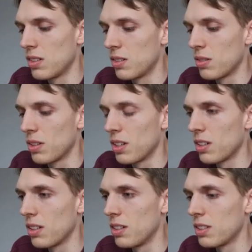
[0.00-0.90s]
All
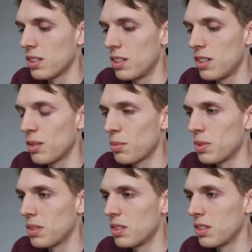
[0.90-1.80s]
right, let's clean it up.
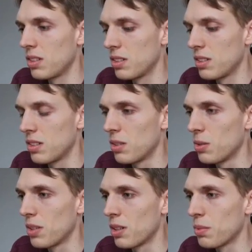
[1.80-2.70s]

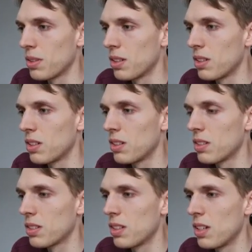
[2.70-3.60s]

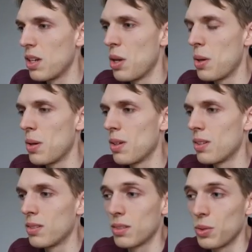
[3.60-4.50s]
Node.js.
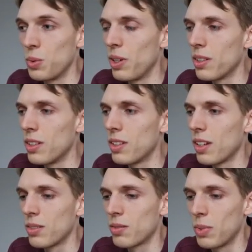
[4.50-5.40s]
So we get the
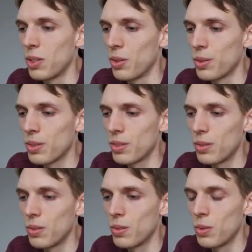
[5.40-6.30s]
10 because
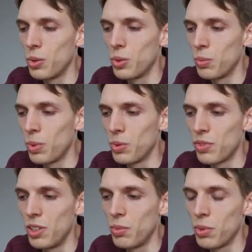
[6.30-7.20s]
2 plus
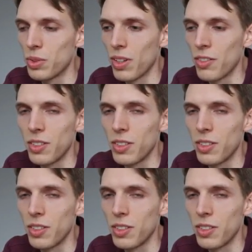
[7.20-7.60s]
3 plus 5 is